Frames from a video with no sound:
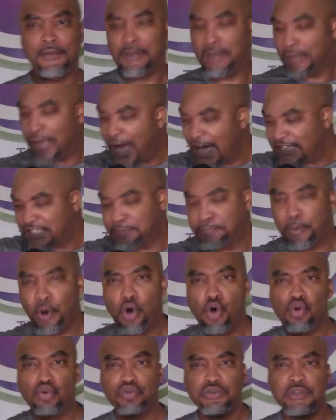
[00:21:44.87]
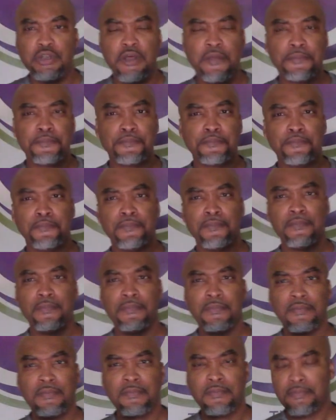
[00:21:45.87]
Gospels
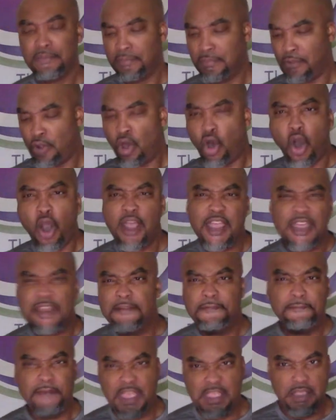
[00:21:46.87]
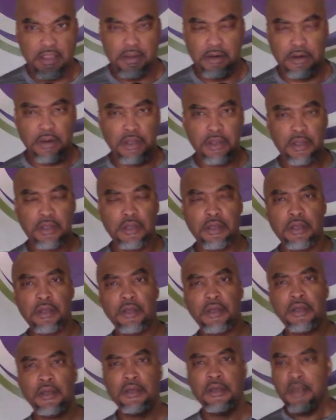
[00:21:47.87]
are in vain.
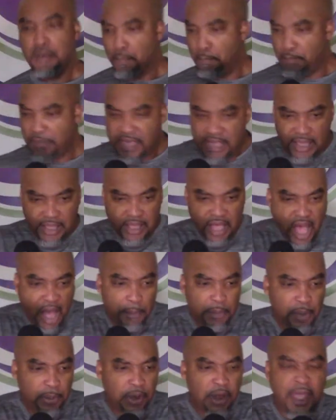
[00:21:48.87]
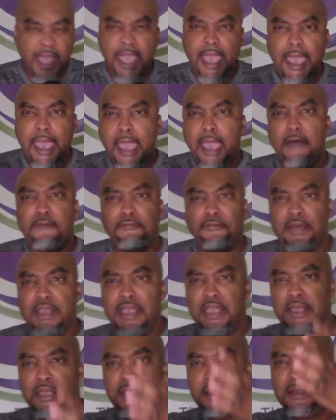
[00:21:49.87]
Me coming up here
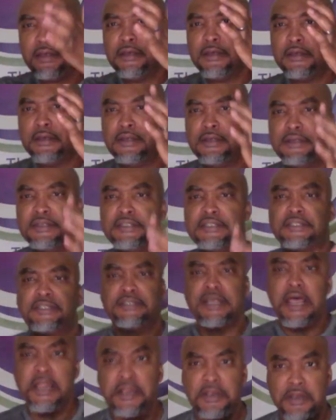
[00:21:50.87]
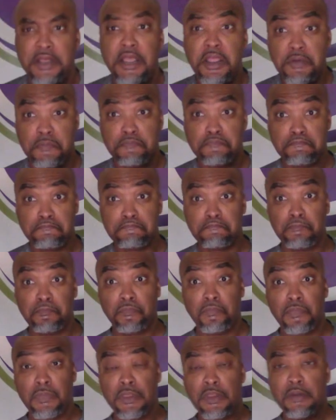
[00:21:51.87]
every Sunday,
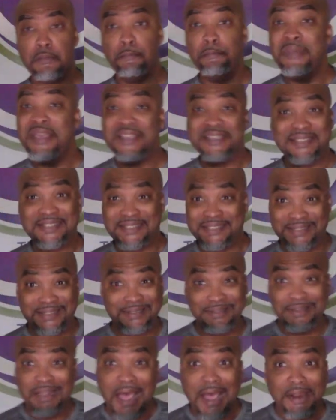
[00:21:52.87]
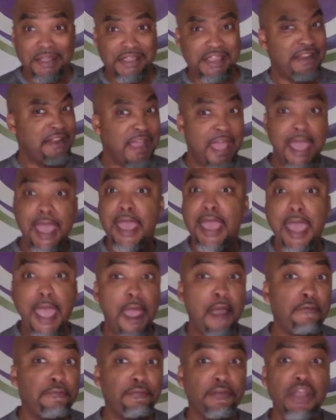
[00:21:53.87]
me studying
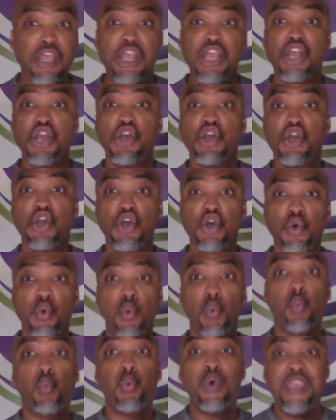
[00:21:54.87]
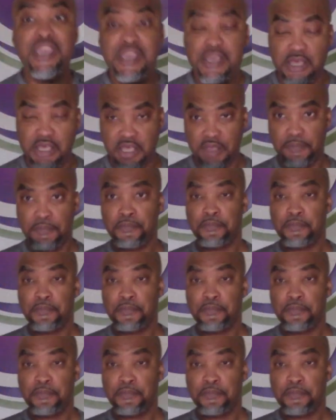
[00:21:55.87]
every week,